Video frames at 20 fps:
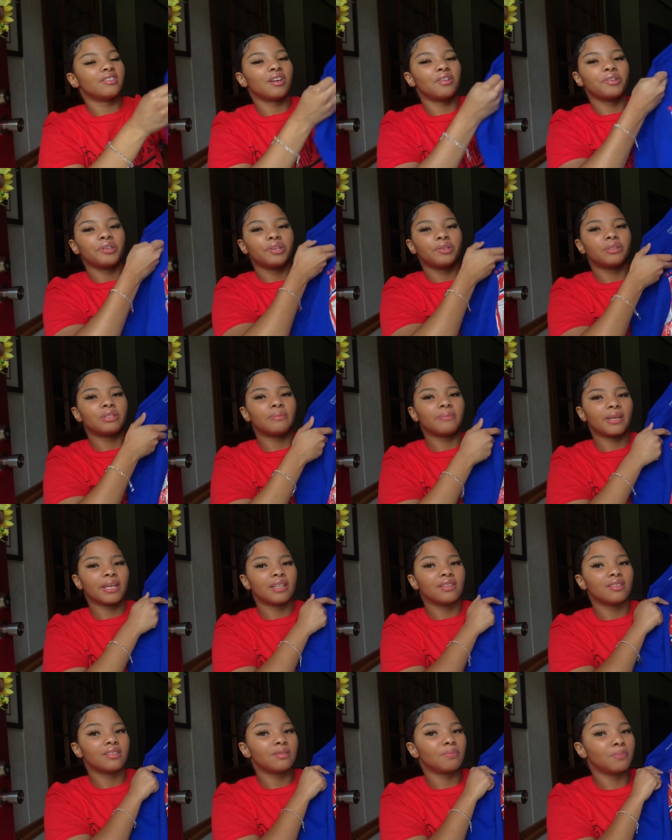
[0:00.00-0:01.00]
so cute to me
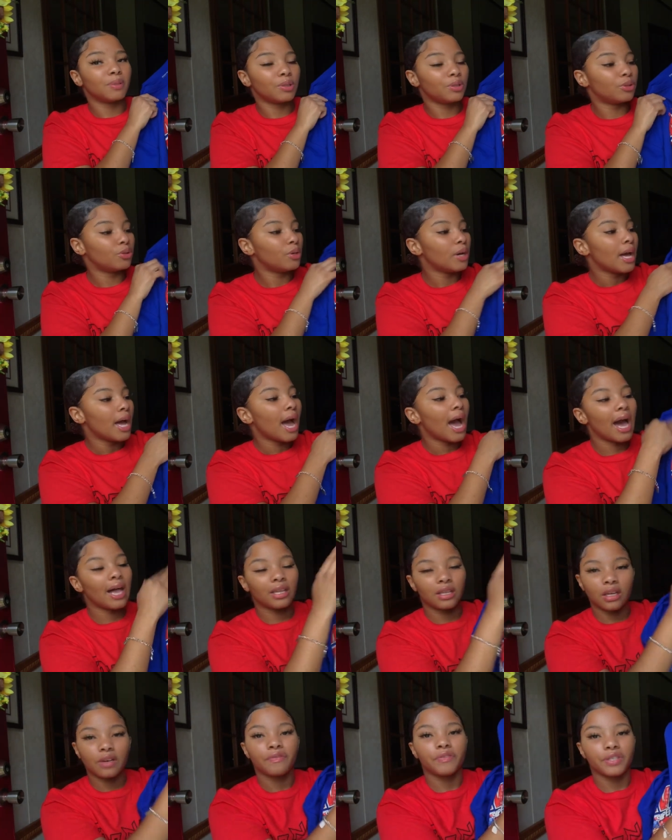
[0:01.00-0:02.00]
in this blue I
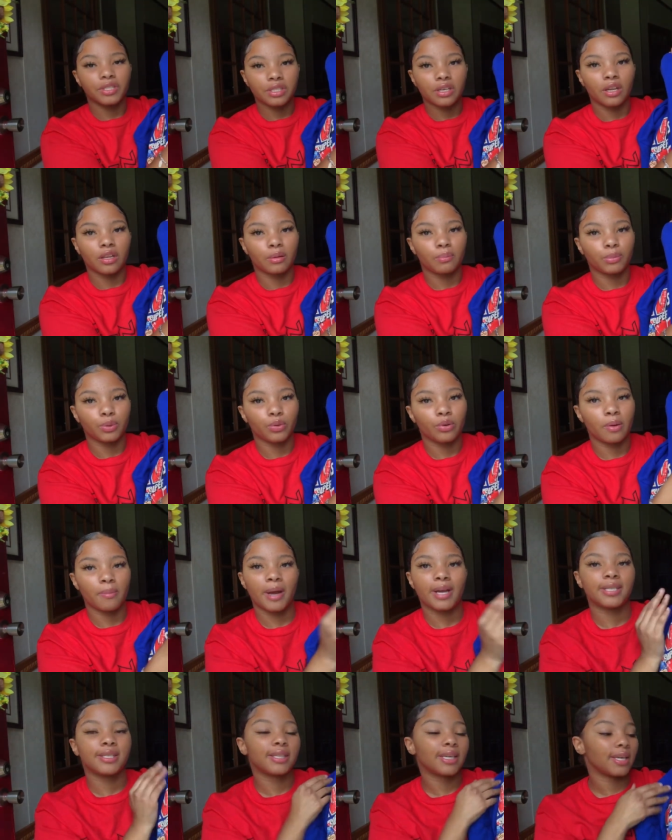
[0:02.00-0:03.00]
love this color blue on
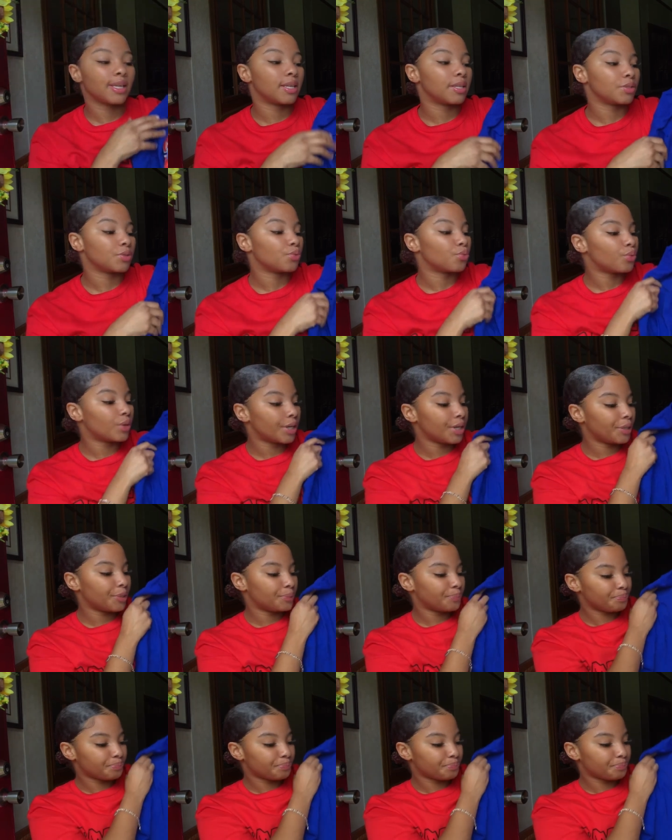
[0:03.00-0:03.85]
my skin as well